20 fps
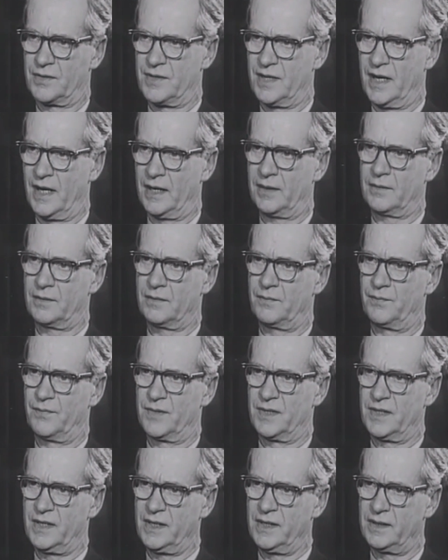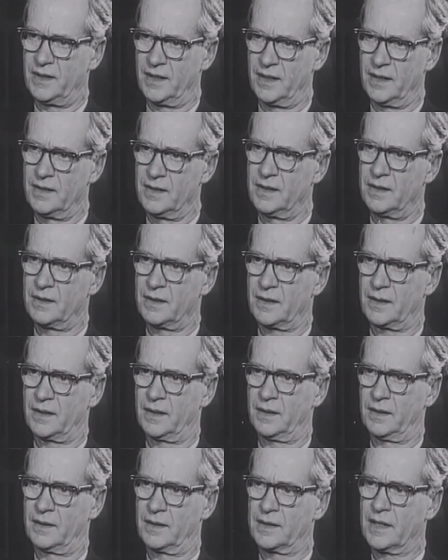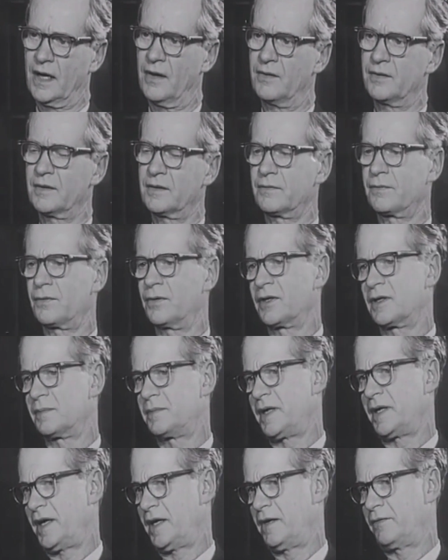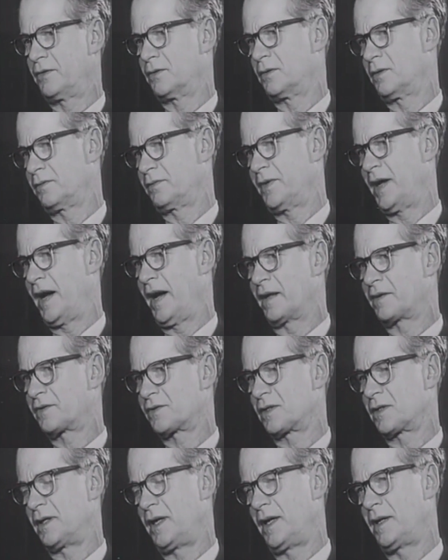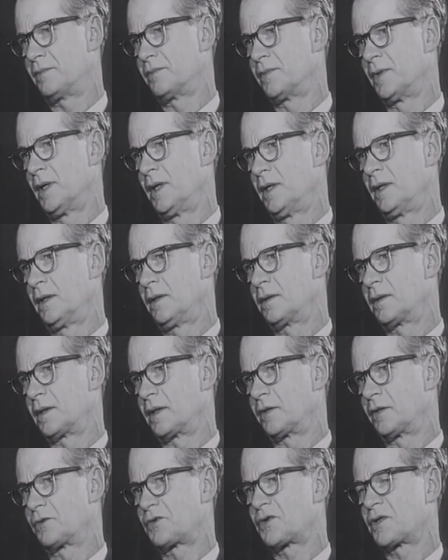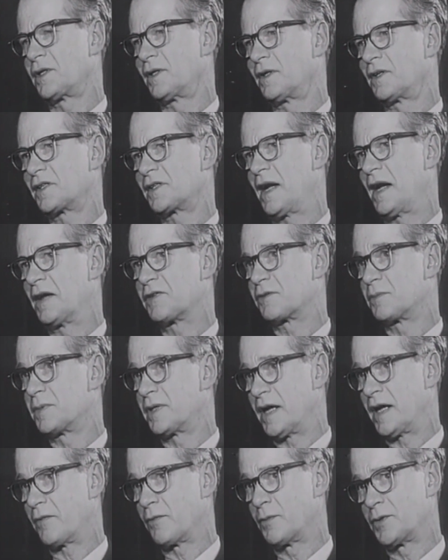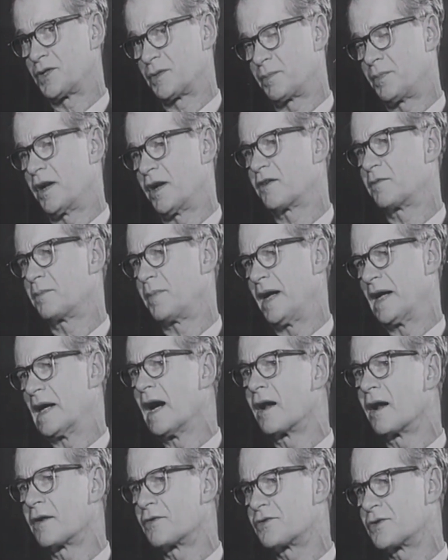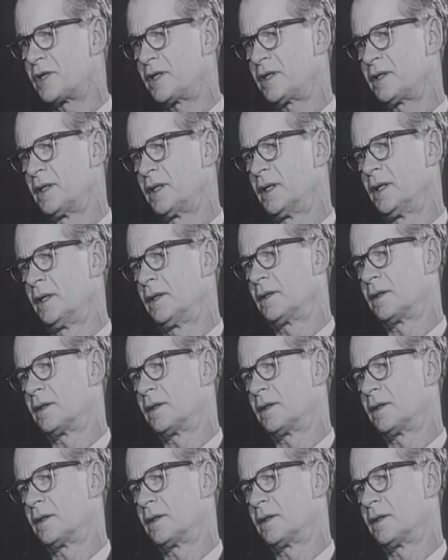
not needed in accounting for the behavioral facts. I'm interested in the science of behavior, which is part of biology.